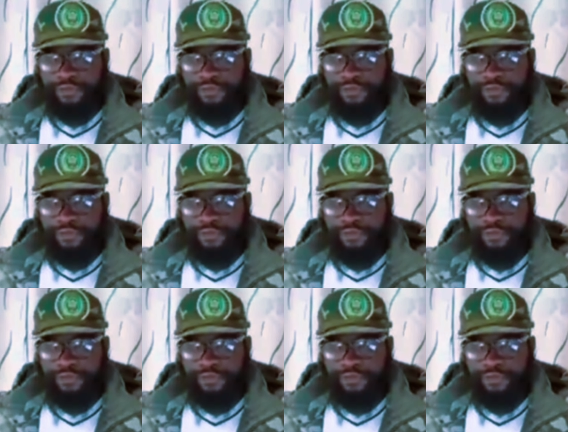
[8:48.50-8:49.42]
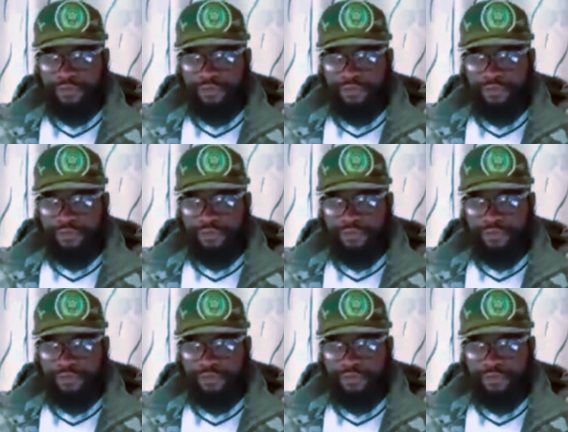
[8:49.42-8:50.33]

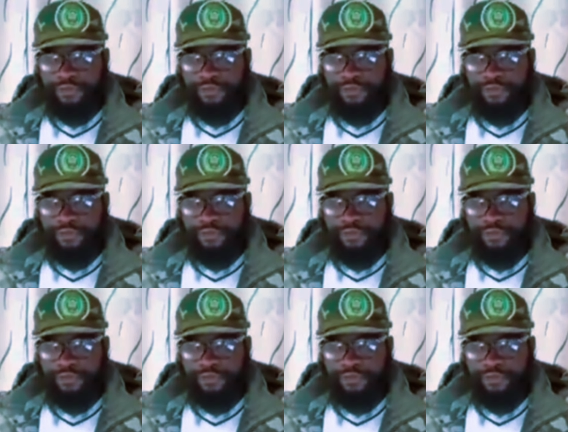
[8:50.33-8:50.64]
(silence)